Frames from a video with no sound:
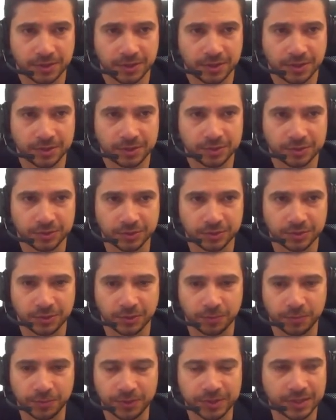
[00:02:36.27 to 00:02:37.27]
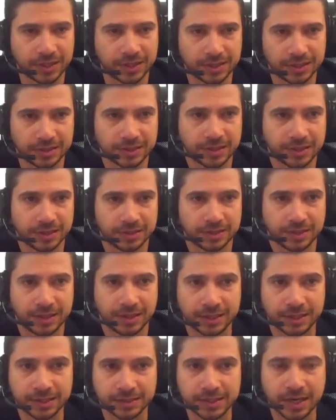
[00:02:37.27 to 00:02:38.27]
should compete at
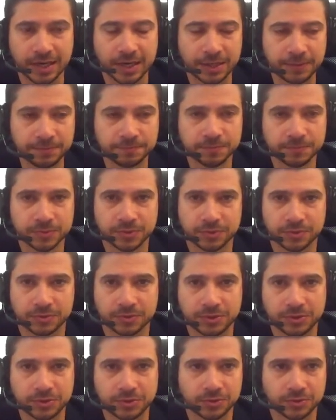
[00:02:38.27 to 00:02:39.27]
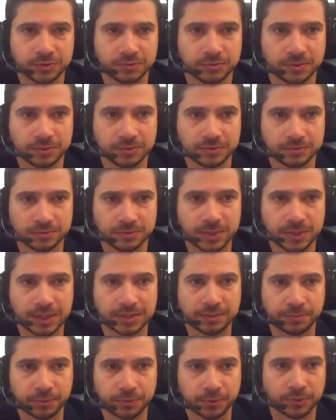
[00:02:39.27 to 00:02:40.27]
a time, so they should
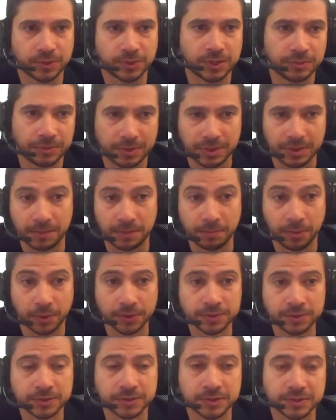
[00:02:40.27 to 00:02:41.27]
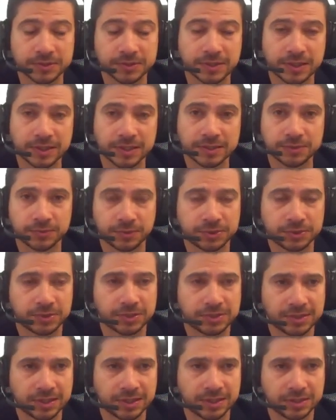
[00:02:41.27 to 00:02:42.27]
write a program, a bot in this case, which
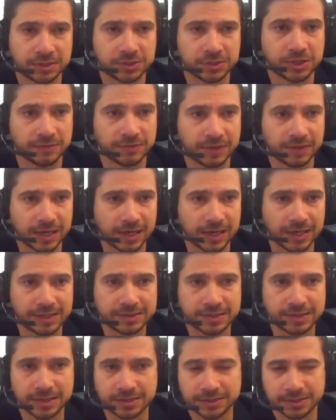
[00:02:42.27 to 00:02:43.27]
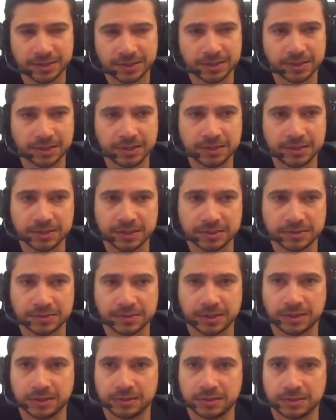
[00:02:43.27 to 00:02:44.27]
is a Java class that extends
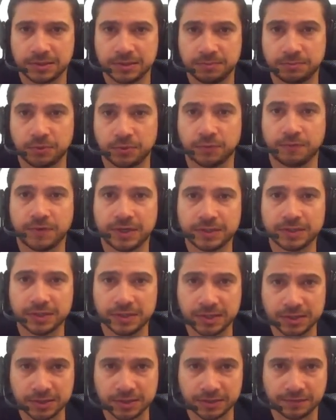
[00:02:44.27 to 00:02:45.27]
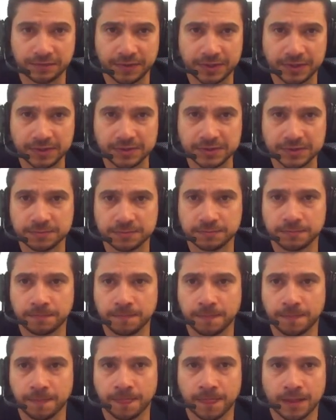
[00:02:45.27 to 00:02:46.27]
a provided interface.
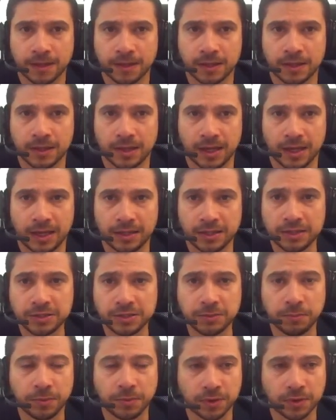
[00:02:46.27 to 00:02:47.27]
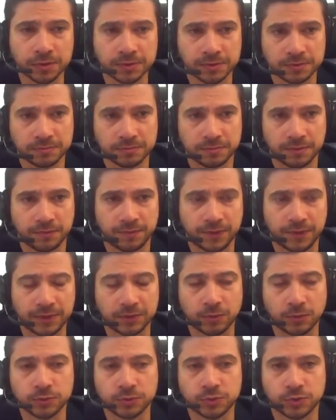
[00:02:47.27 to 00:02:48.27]
And each bot, in fact,
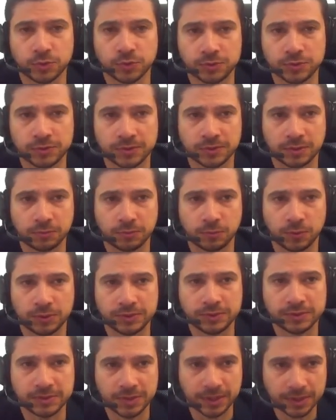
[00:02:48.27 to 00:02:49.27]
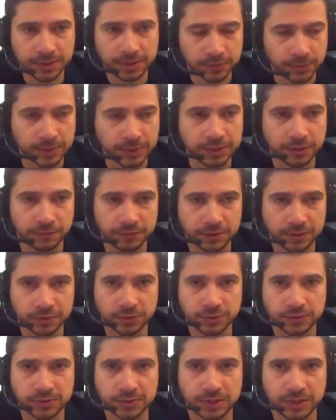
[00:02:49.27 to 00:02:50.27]
controls one snake, one of the
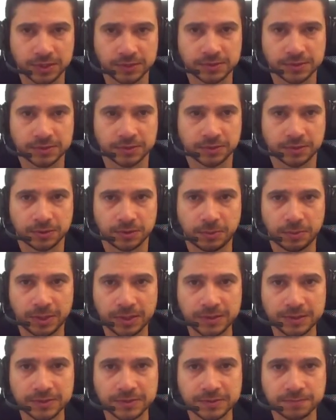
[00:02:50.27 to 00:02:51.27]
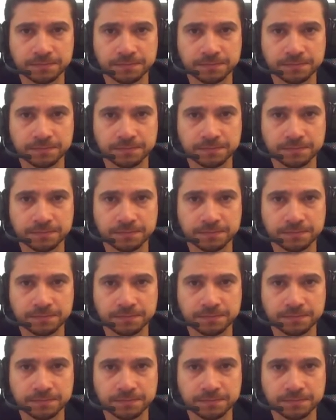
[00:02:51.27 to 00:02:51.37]
two snakes on a maze,